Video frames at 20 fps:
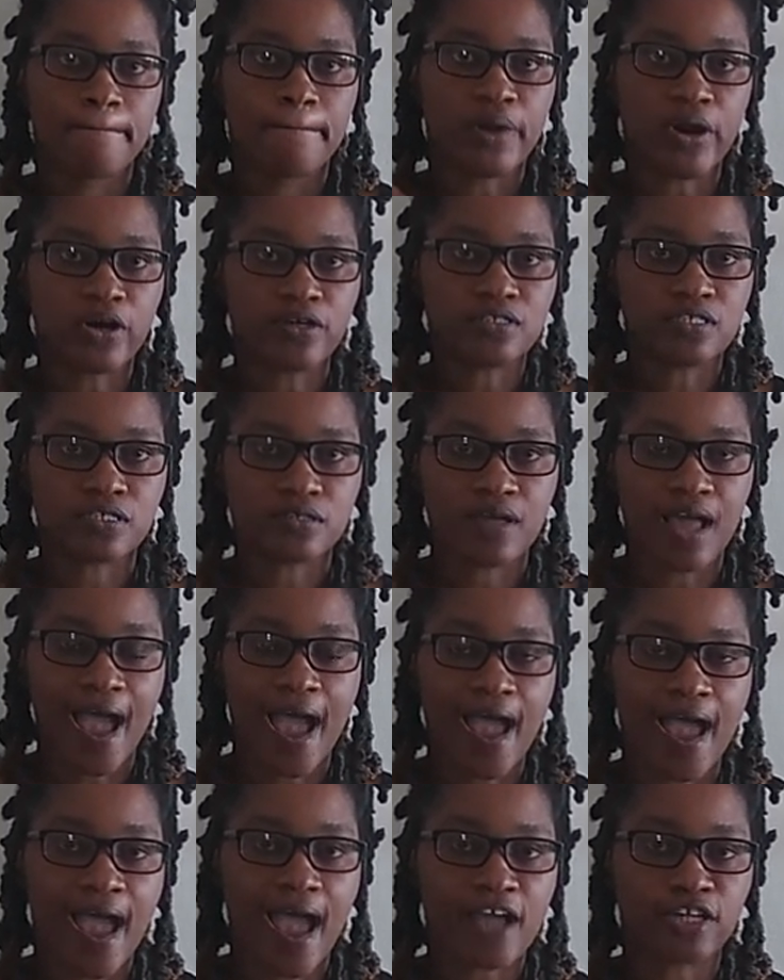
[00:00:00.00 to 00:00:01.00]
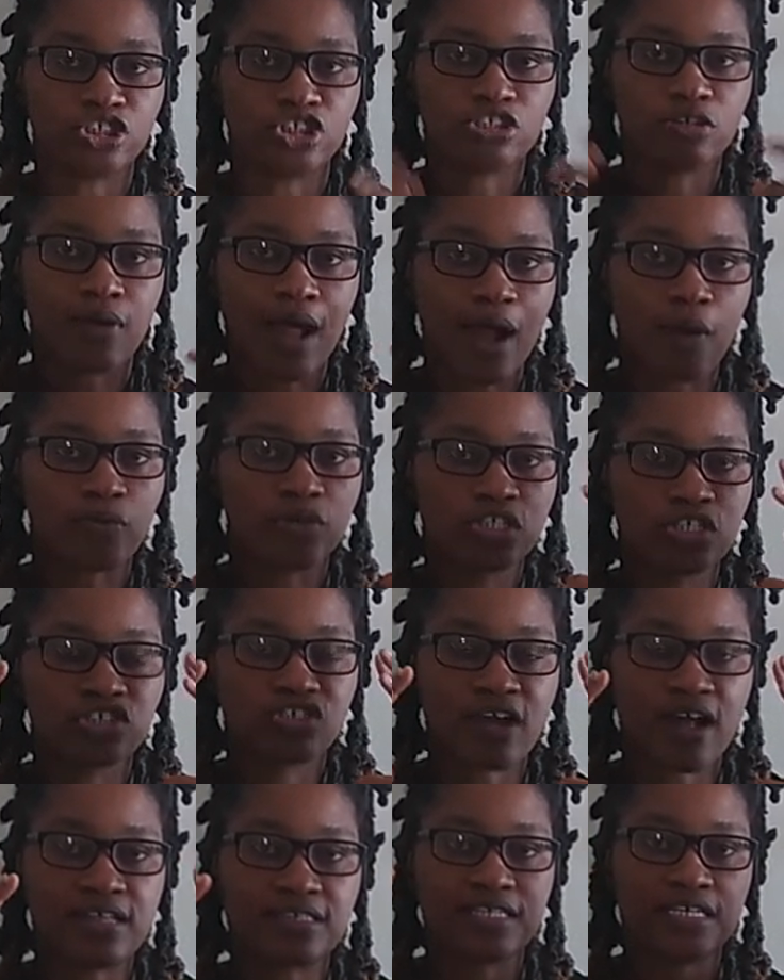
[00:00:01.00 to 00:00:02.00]
but I was
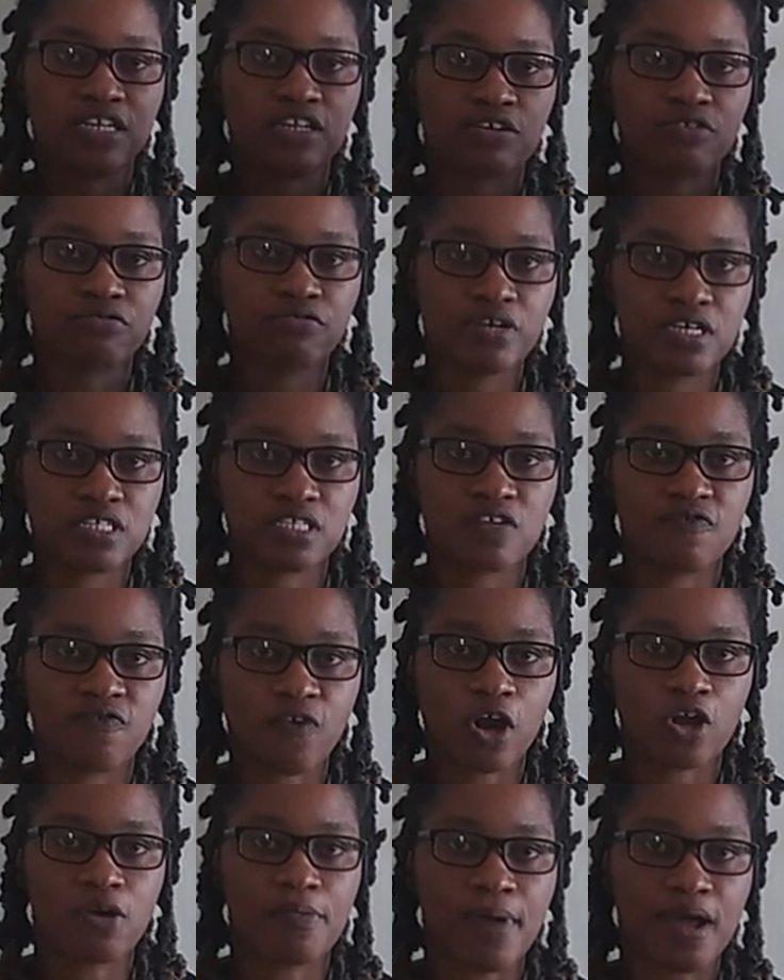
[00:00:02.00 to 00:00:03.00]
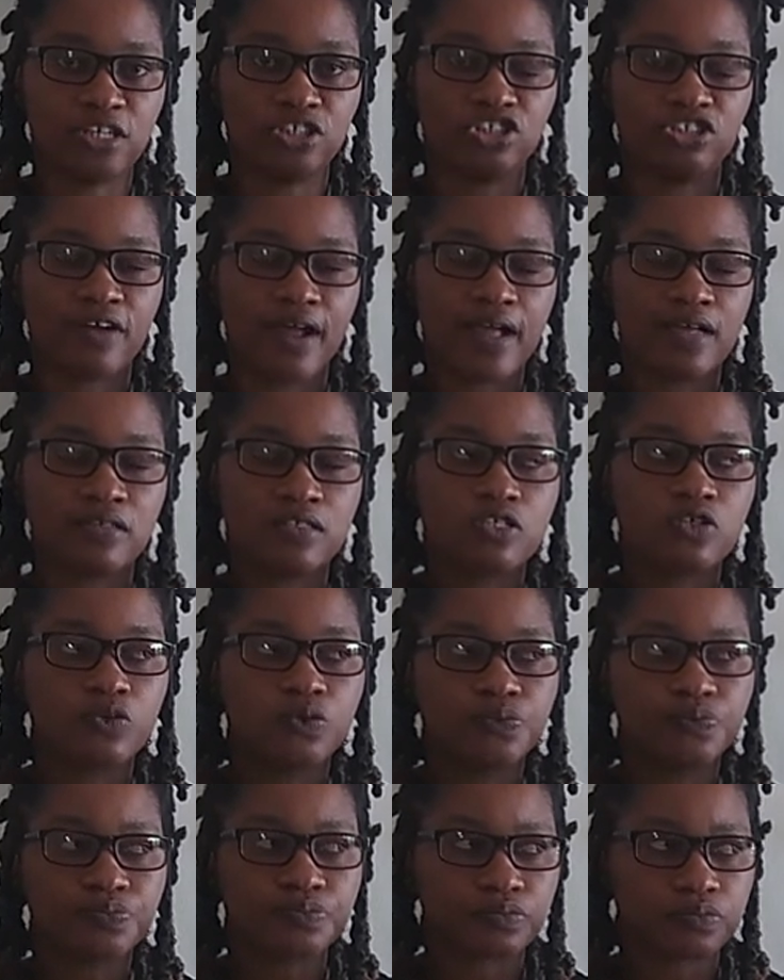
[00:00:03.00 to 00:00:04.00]
trying to increase the volume and trying
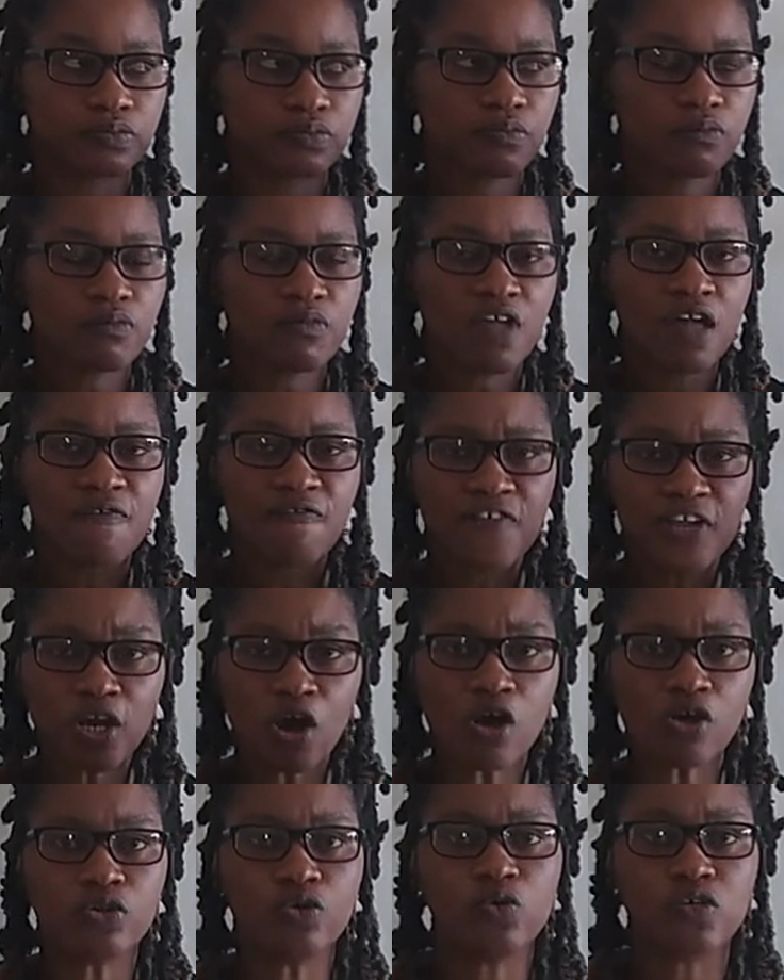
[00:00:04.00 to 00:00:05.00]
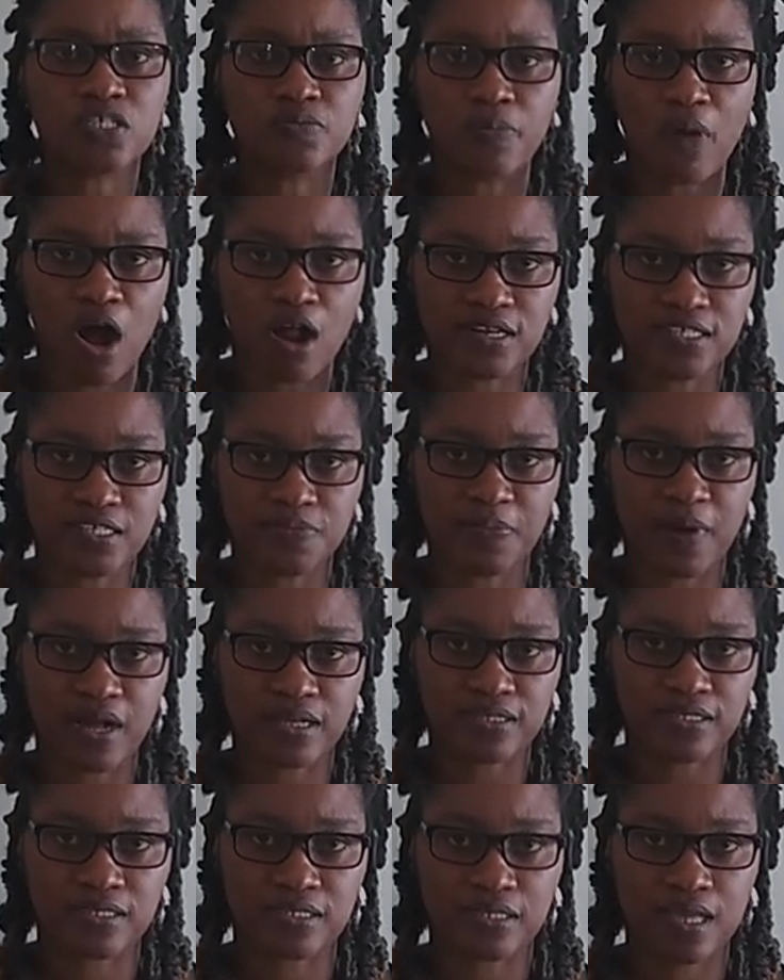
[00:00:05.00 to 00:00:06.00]
to fill out those bald
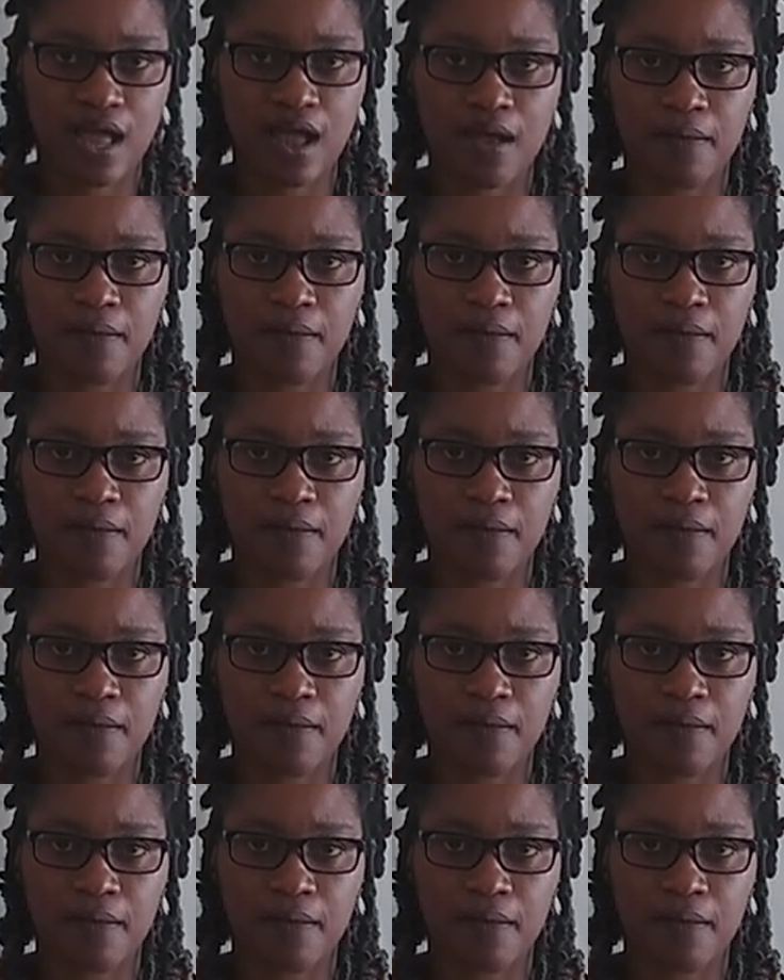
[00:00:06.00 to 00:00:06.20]
spots.